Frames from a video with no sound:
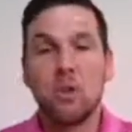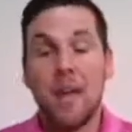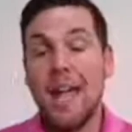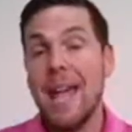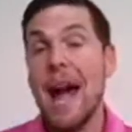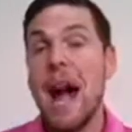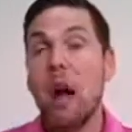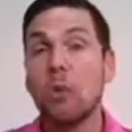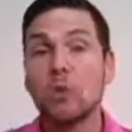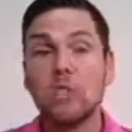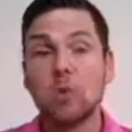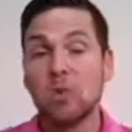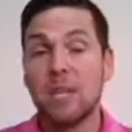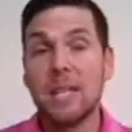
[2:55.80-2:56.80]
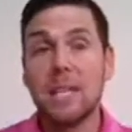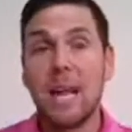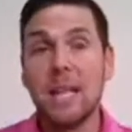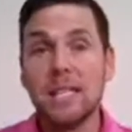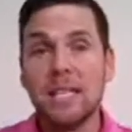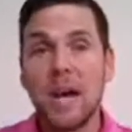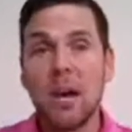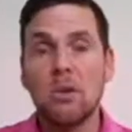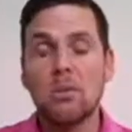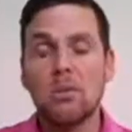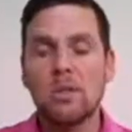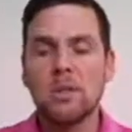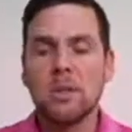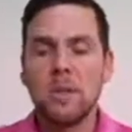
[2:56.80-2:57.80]
a house or a nice
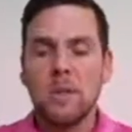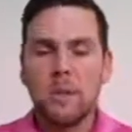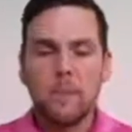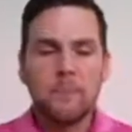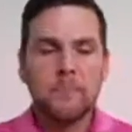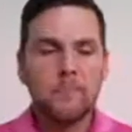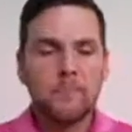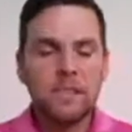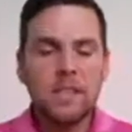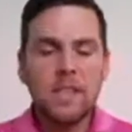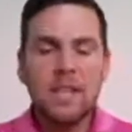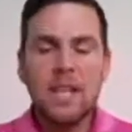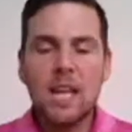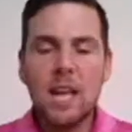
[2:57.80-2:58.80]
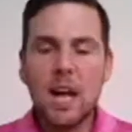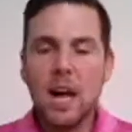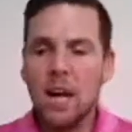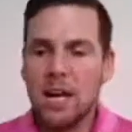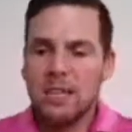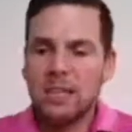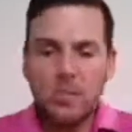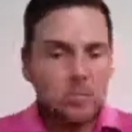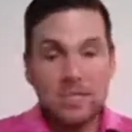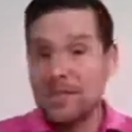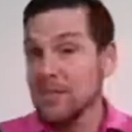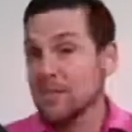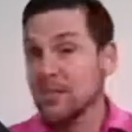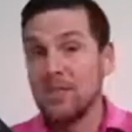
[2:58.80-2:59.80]
house,
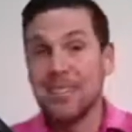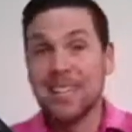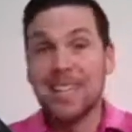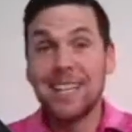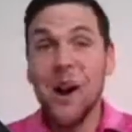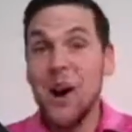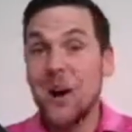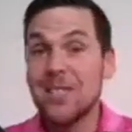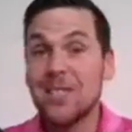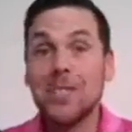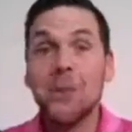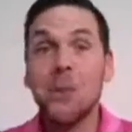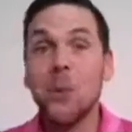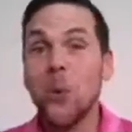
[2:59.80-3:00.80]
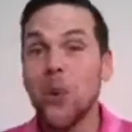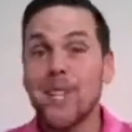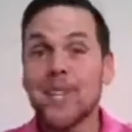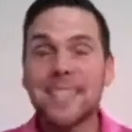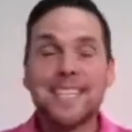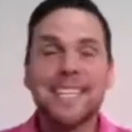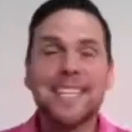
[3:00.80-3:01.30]
cars that worked.